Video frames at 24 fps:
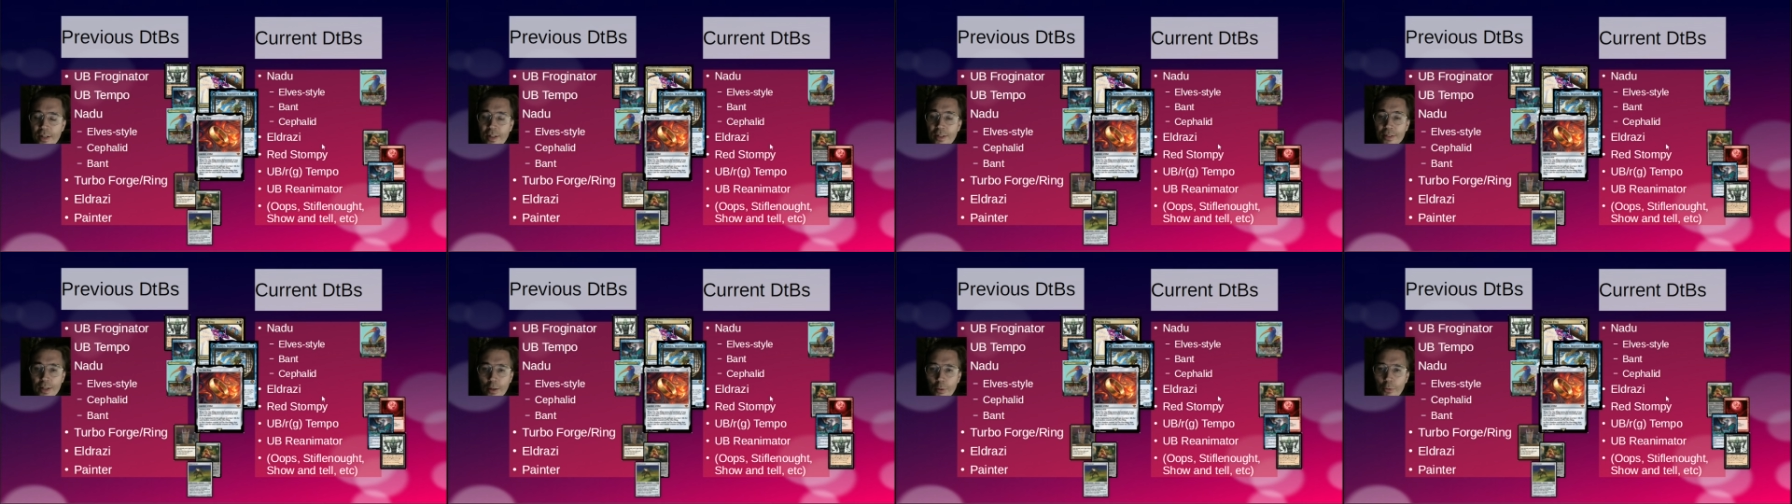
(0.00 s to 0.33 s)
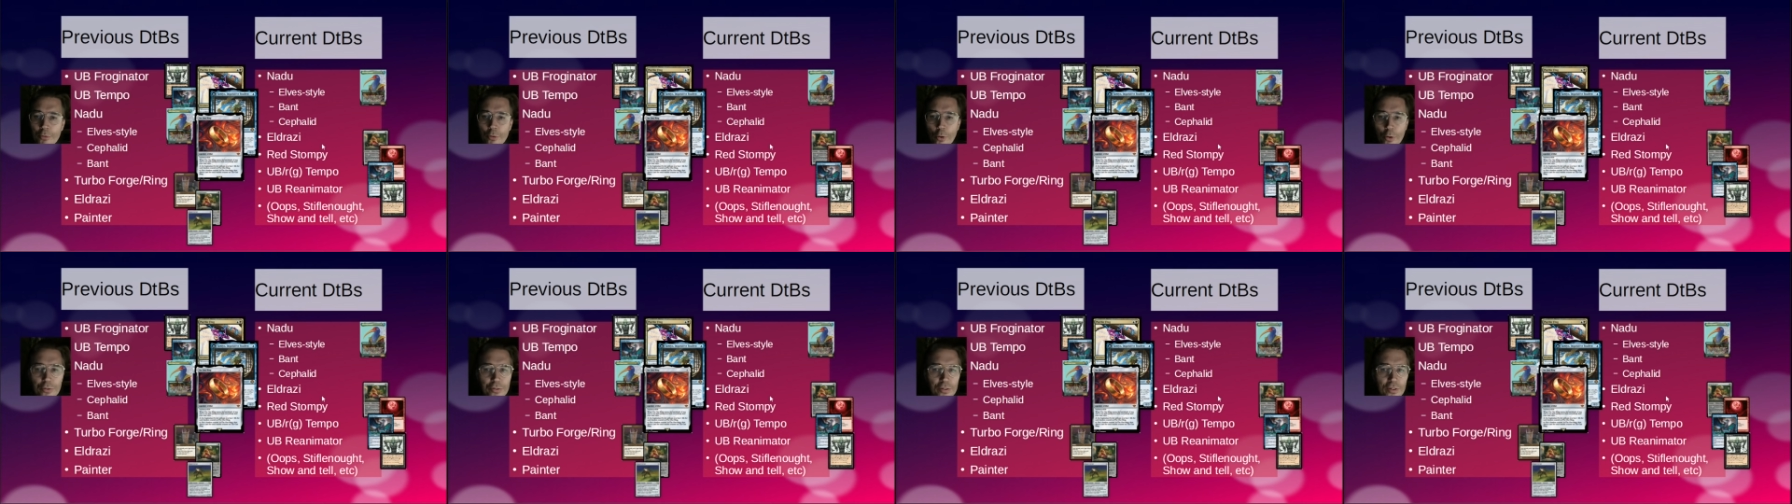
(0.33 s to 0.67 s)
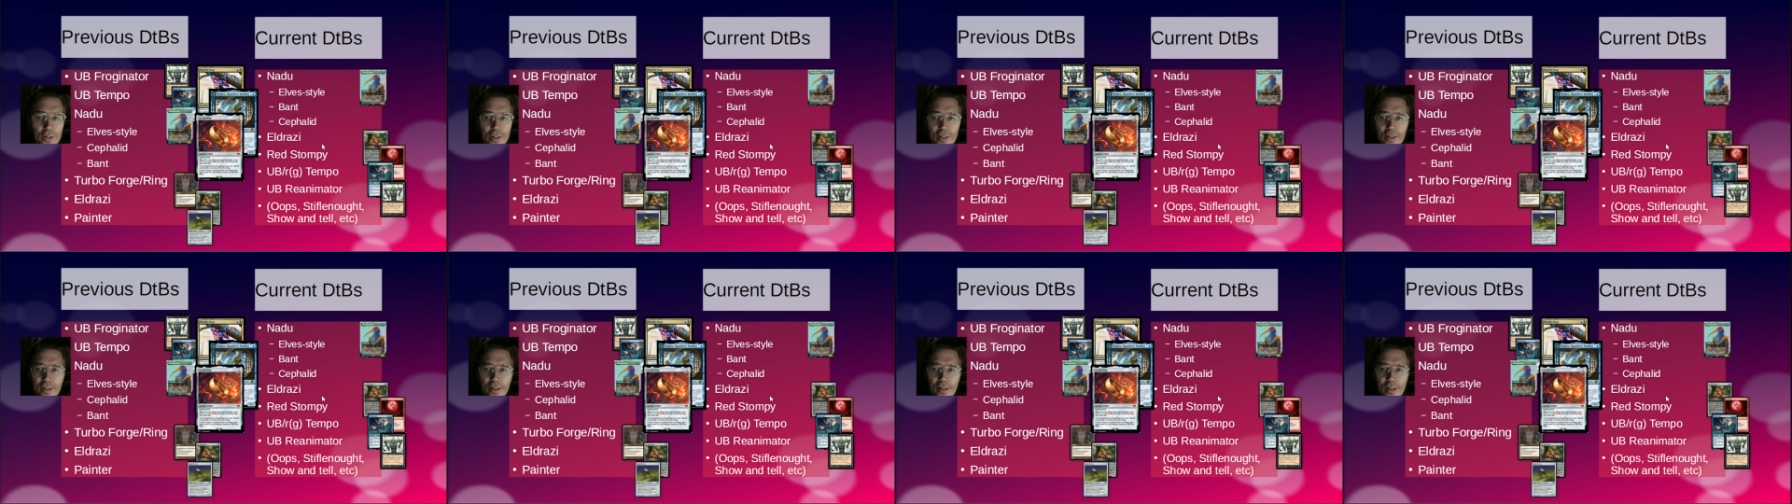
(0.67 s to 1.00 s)
Now, of course,
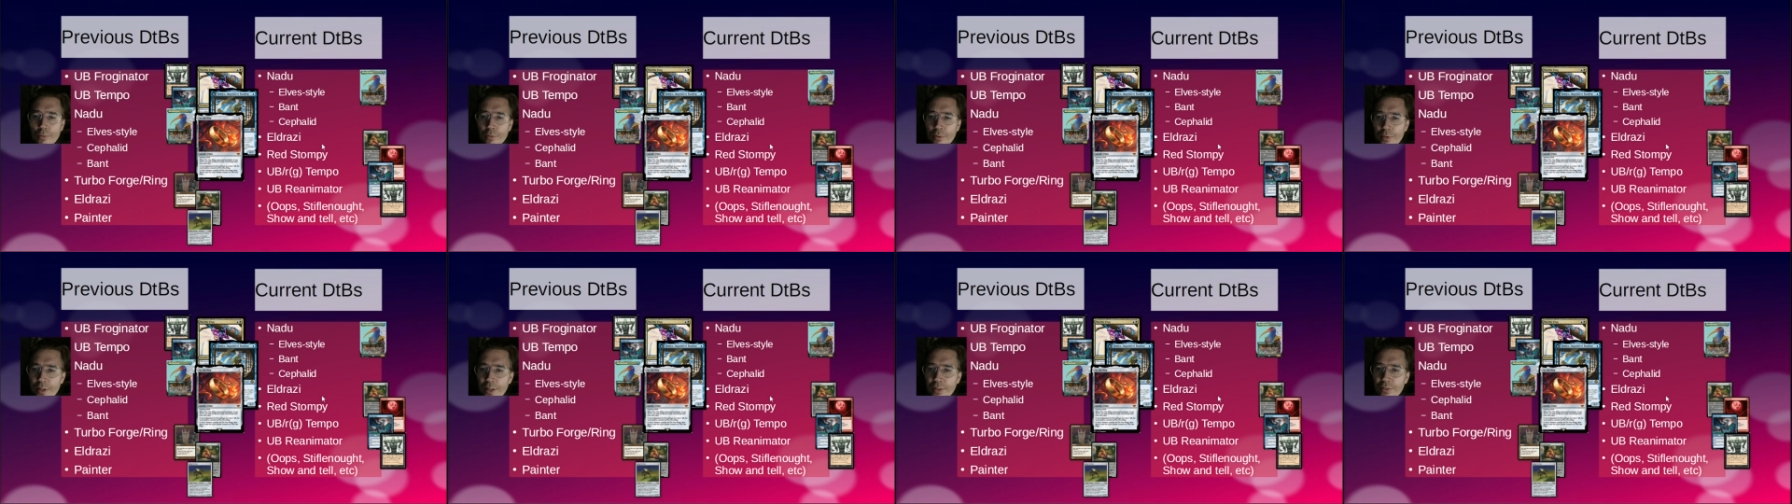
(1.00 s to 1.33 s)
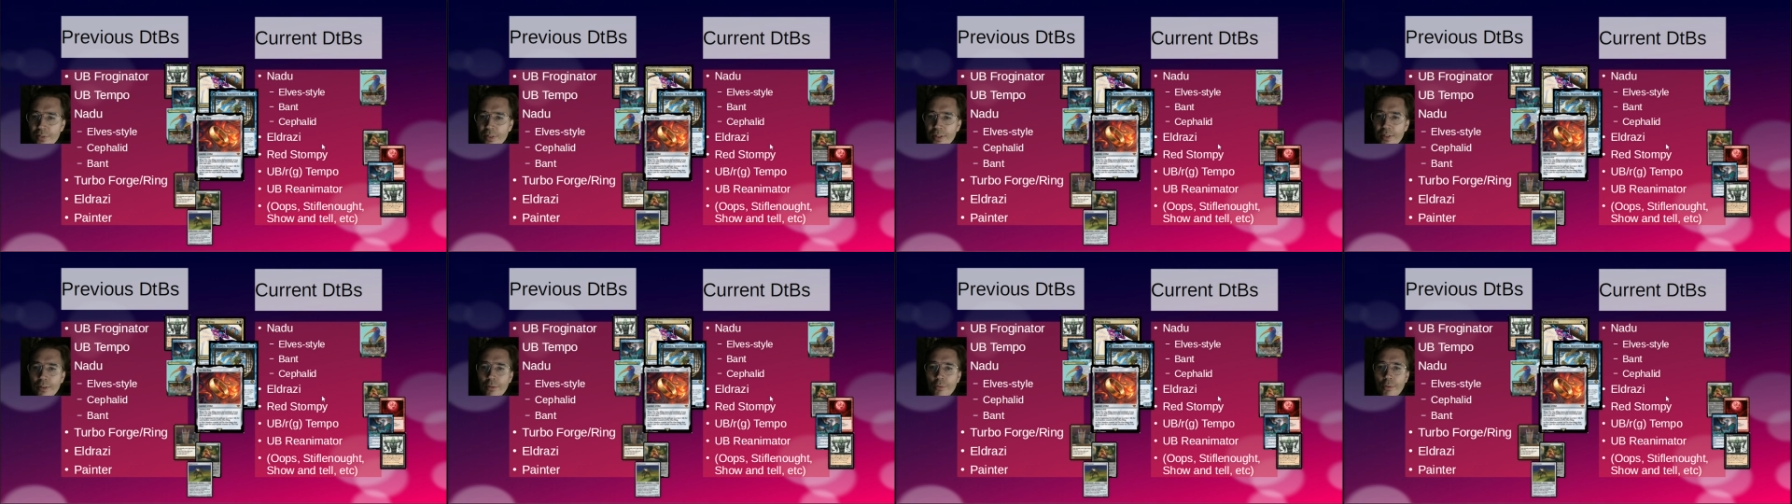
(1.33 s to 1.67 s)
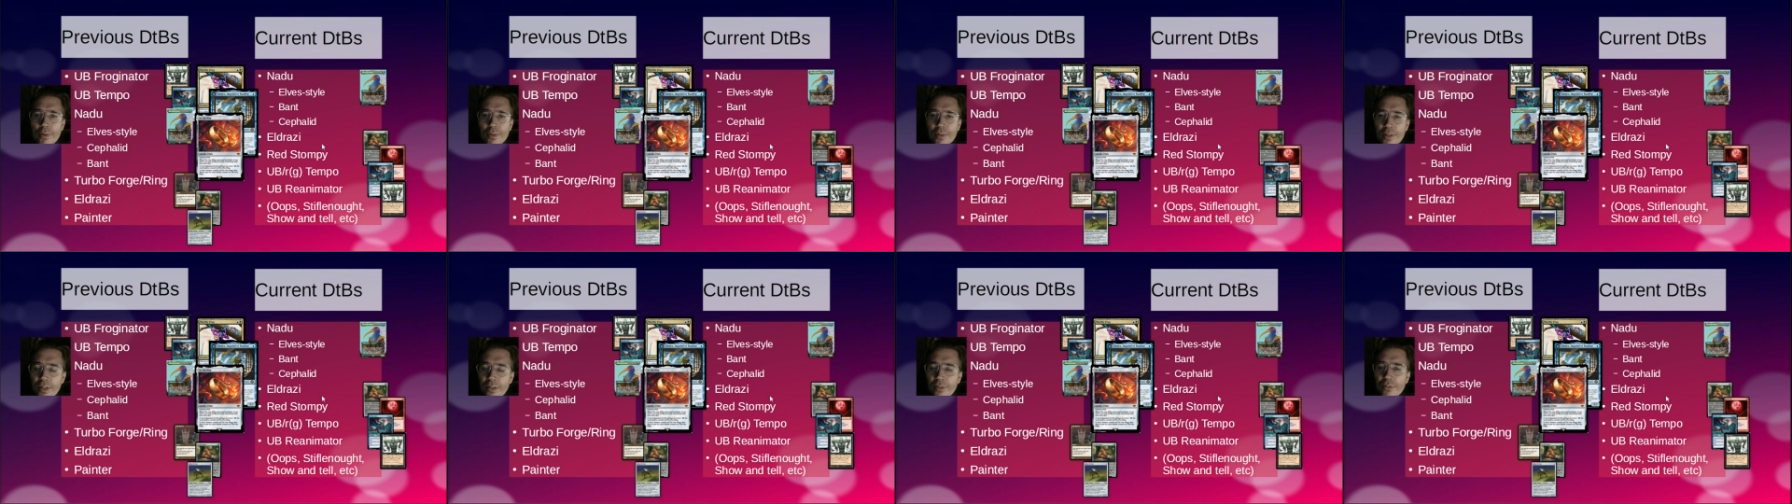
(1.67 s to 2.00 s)
this
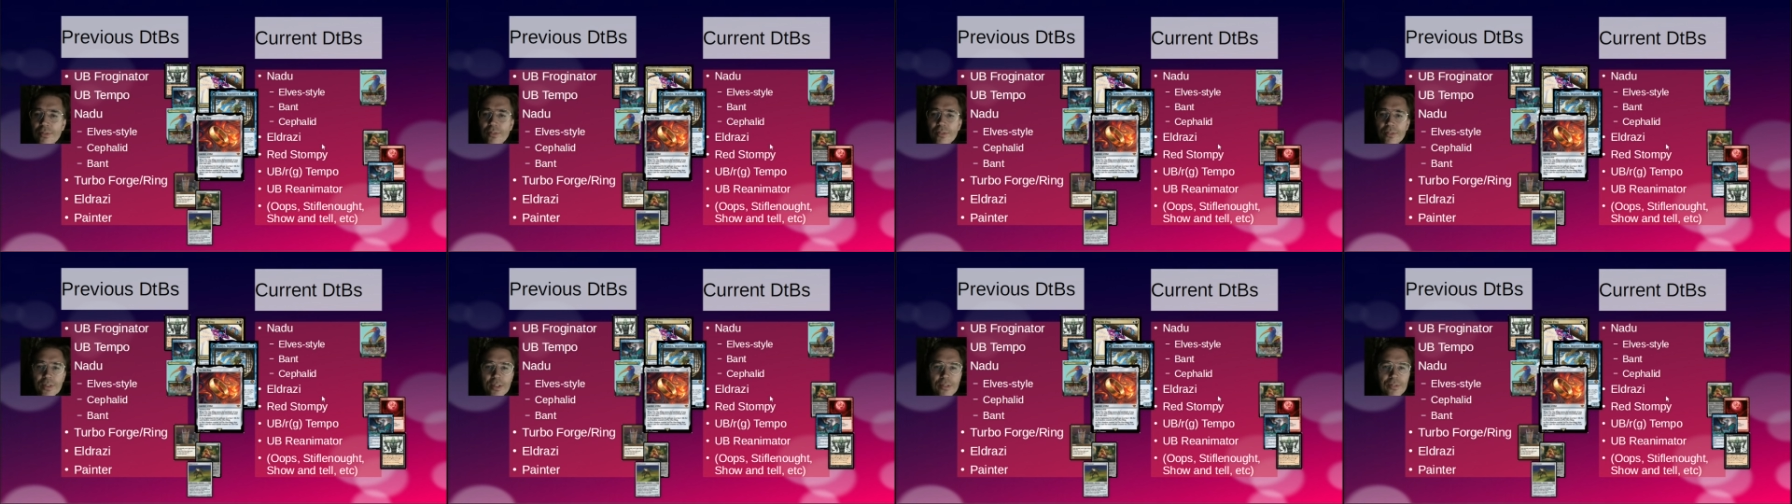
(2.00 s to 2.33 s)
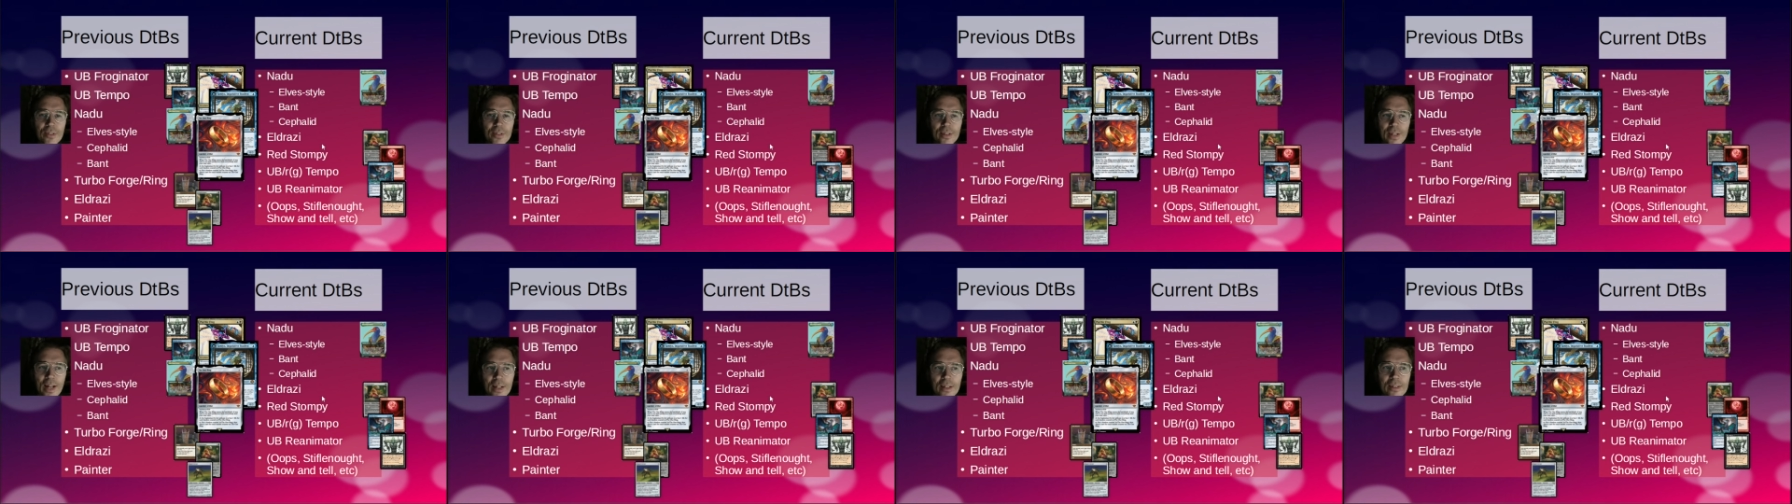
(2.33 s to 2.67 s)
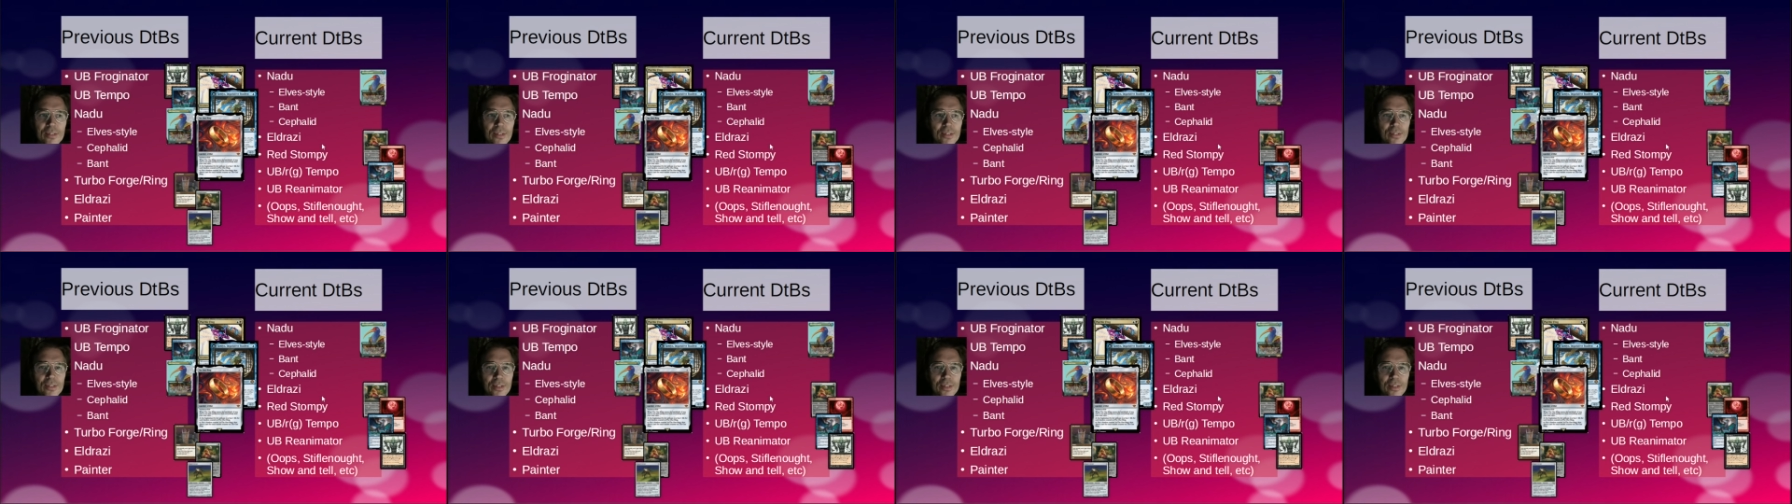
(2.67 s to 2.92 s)
analysis